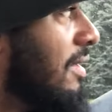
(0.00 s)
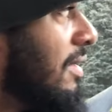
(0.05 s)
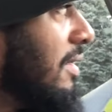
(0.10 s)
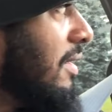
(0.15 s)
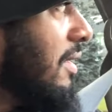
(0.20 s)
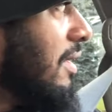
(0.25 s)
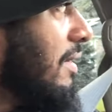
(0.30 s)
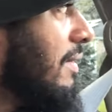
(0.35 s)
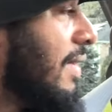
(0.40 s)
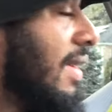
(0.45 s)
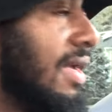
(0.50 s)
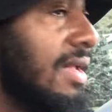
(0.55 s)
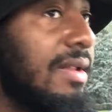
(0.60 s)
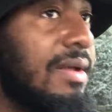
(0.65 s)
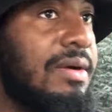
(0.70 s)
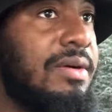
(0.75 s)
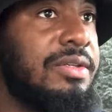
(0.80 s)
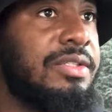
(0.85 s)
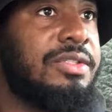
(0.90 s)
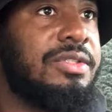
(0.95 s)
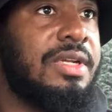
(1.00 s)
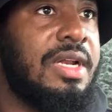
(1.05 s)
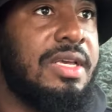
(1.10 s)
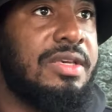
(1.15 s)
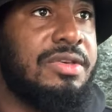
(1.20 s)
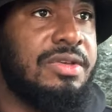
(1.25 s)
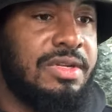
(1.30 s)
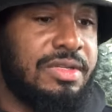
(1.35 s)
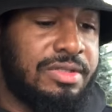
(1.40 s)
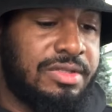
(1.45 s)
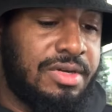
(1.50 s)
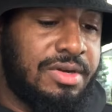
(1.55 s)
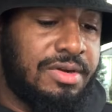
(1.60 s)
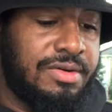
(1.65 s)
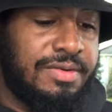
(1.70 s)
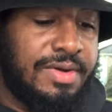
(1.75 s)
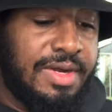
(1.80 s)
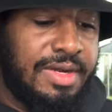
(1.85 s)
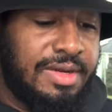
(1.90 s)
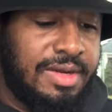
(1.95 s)
You know what? Oh shit, I should have turned
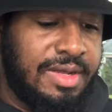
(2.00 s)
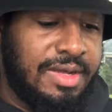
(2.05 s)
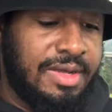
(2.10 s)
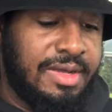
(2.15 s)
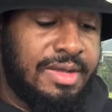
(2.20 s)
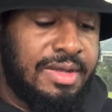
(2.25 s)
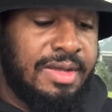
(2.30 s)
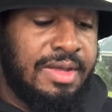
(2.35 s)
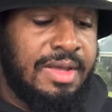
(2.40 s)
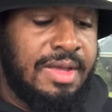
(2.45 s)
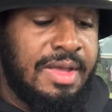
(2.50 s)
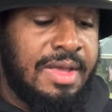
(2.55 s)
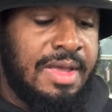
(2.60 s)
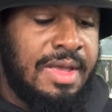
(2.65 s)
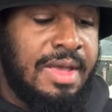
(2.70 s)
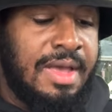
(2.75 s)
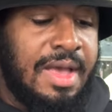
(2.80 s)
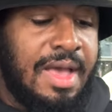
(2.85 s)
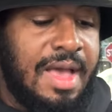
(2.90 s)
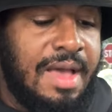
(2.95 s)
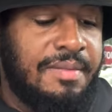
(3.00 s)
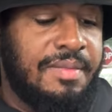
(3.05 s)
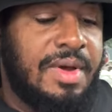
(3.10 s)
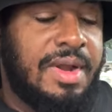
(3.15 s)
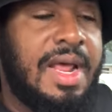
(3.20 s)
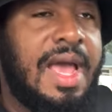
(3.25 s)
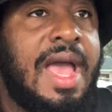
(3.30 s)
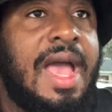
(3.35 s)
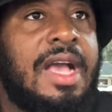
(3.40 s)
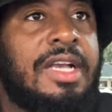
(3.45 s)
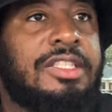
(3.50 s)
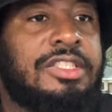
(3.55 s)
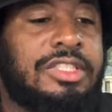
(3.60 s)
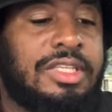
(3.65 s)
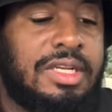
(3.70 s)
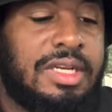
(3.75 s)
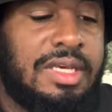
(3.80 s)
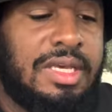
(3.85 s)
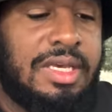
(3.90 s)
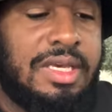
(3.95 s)
right there. I'm gonna
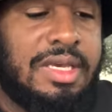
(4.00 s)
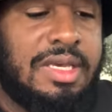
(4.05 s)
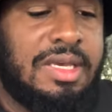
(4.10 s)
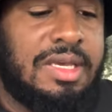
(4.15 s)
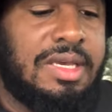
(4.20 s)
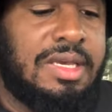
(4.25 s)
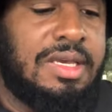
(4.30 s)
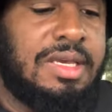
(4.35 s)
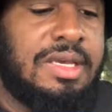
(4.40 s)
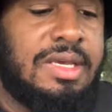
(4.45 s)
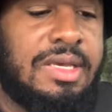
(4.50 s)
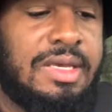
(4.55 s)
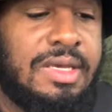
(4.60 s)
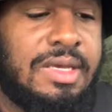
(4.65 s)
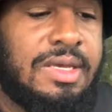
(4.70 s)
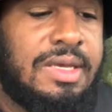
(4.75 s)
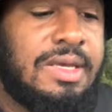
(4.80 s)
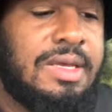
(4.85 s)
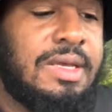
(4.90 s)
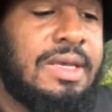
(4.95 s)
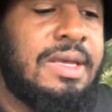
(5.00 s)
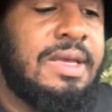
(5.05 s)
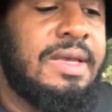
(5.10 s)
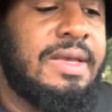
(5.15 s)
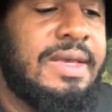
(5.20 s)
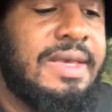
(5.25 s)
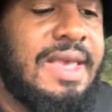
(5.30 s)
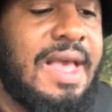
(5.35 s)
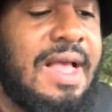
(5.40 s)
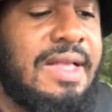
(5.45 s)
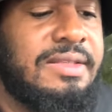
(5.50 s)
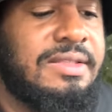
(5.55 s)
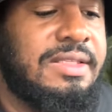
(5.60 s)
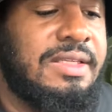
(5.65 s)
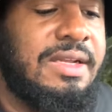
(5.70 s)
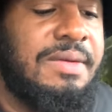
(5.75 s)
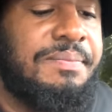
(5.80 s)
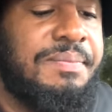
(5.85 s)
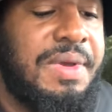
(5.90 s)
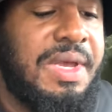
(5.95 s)
actually cancel
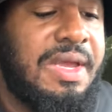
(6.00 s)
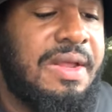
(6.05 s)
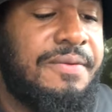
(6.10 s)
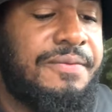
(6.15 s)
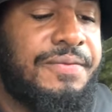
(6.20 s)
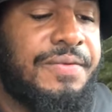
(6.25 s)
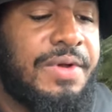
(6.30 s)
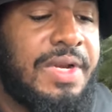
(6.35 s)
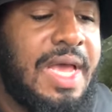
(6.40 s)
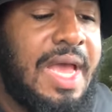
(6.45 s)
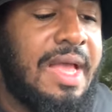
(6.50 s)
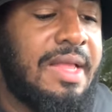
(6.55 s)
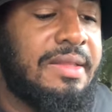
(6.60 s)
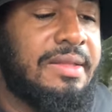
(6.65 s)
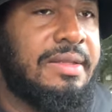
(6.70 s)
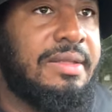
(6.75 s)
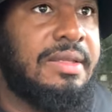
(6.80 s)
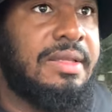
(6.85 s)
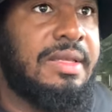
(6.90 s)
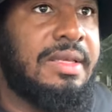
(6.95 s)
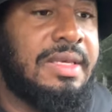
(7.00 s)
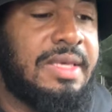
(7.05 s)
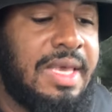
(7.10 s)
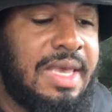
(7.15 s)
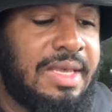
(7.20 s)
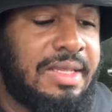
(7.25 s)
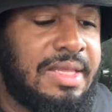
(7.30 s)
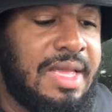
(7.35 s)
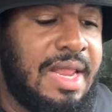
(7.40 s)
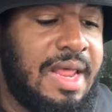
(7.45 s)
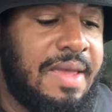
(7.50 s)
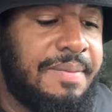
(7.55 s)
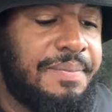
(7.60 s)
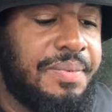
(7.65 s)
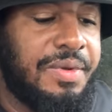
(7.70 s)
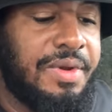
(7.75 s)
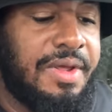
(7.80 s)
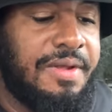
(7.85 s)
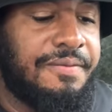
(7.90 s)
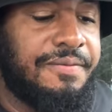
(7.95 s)
the bid for that gig that I
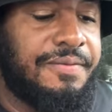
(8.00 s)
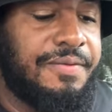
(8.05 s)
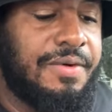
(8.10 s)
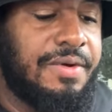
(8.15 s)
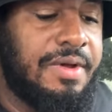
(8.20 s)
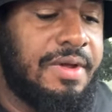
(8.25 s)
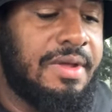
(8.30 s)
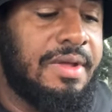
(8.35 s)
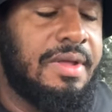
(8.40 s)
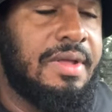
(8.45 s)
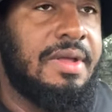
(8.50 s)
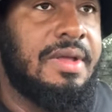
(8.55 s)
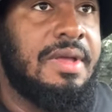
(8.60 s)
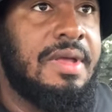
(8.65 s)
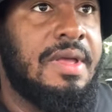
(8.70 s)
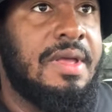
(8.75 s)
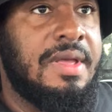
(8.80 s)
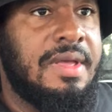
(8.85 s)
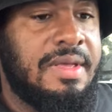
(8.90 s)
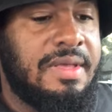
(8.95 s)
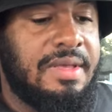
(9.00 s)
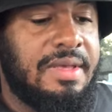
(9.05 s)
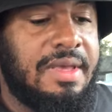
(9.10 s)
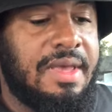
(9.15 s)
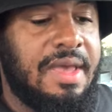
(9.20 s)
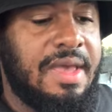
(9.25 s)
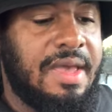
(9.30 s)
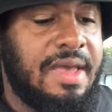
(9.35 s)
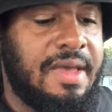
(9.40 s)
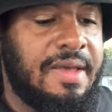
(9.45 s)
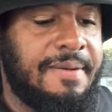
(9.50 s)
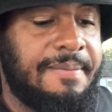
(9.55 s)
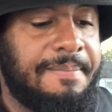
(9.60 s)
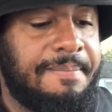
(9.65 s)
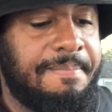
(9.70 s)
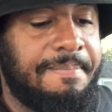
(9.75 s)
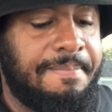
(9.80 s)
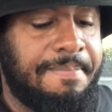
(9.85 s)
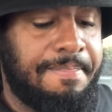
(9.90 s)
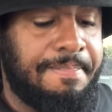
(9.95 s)
put in for. Yeah,
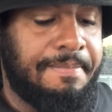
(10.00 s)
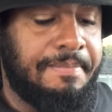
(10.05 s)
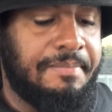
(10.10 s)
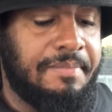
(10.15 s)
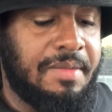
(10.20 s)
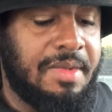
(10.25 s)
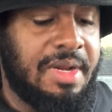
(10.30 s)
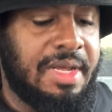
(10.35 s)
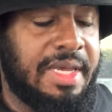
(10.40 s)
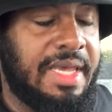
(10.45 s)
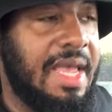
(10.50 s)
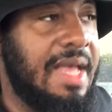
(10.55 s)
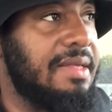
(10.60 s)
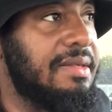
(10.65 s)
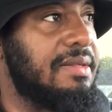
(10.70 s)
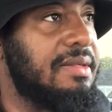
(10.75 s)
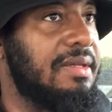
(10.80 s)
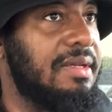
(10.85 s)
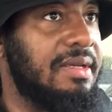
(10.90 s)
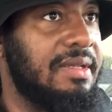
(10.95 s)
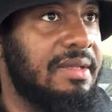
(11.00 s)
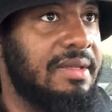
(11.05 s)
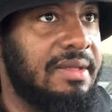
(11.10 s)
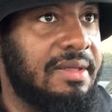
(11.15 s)
I'm gonna cancel it.